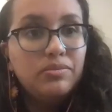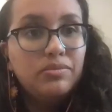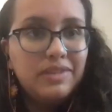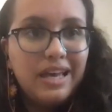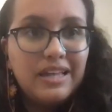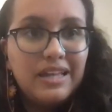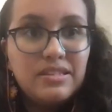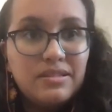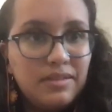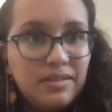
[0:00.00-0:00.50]

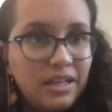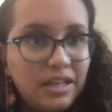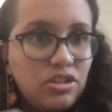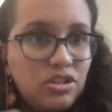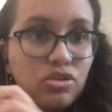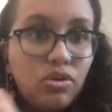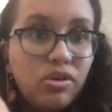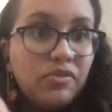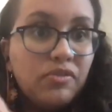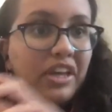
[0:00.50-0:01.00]
that's a
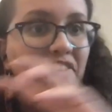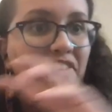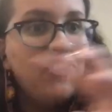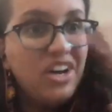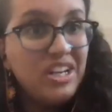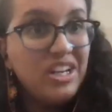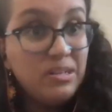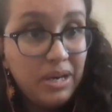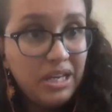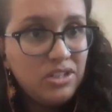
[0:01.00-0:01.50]
sort of like
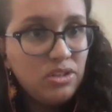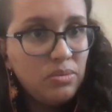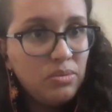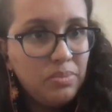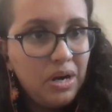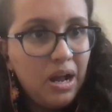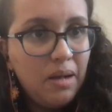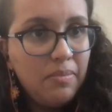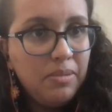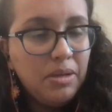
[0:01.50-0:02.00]
fundamental
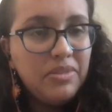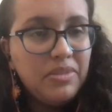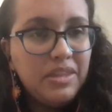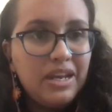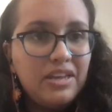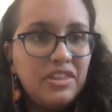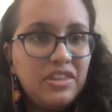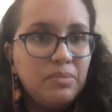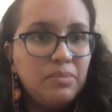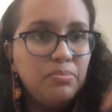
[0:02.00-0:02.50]
problem that
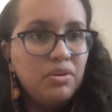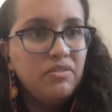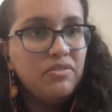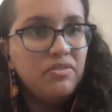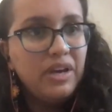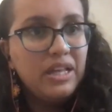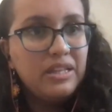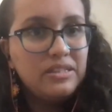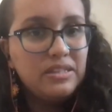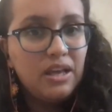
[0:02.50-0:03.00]
I think
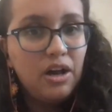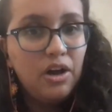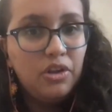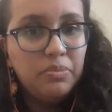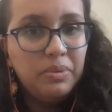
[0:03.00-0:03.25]
prevents health